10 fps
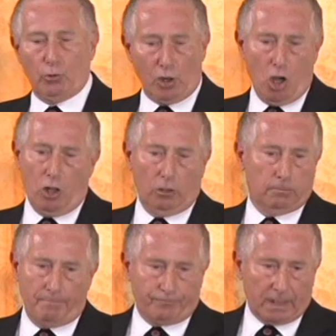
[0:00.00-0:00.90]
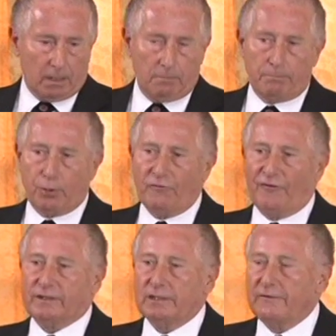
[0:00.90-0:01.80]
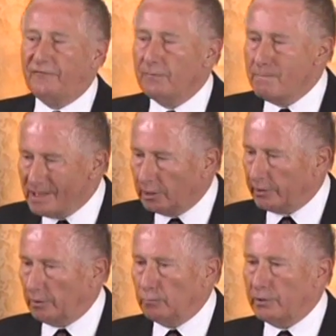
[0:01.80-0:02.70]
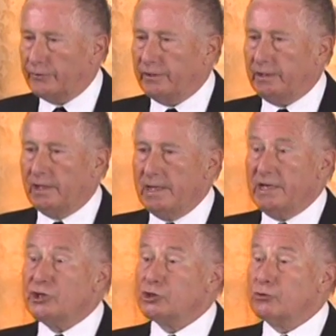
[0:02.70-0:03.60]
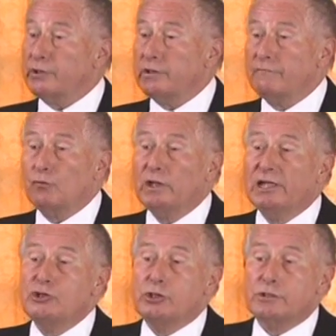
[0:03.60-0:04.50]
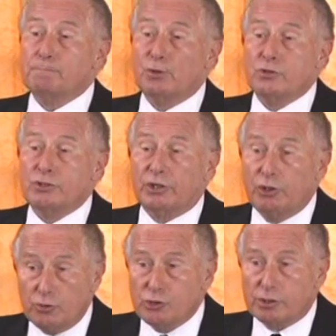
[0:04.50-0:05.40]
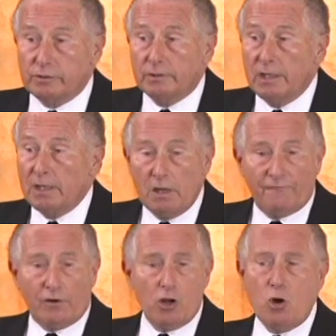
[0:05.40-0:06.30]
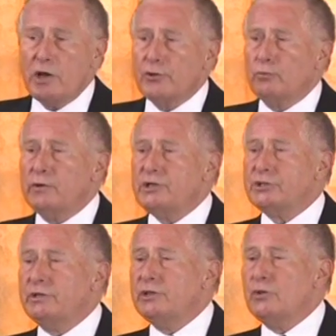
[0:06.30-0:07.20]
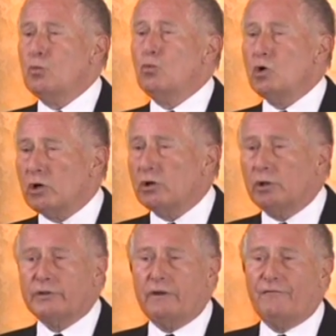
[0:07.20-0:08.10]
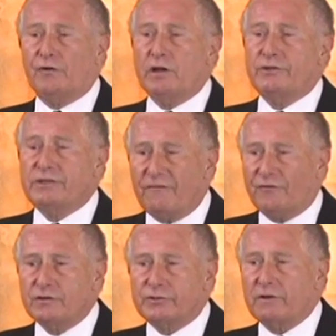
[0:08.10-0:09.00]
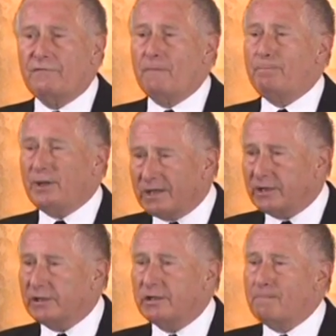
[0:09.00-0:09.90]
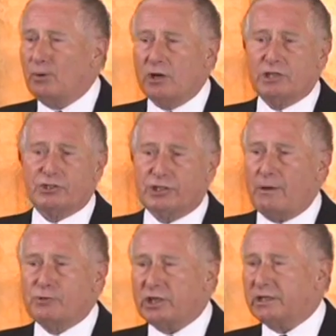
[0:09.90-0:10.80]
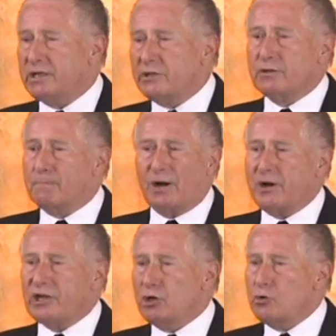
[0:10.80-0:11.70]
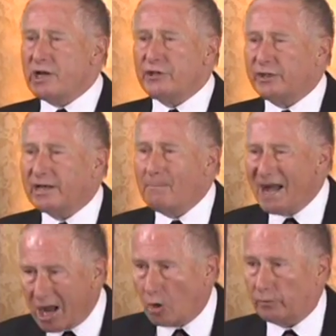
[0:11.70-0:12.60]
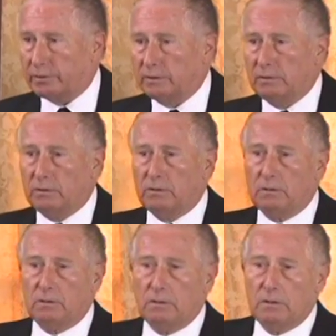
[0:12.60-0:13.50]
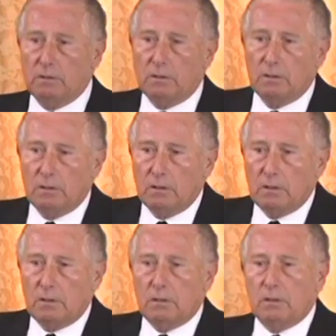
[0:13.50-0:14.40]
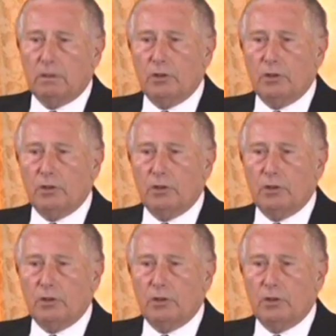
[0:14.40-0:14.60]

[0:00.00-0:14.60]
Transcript: are all perfectly familiar with the history of religious persecution for no other reason in the world than for a difference of opinion upon a subject neither party knew anything about. In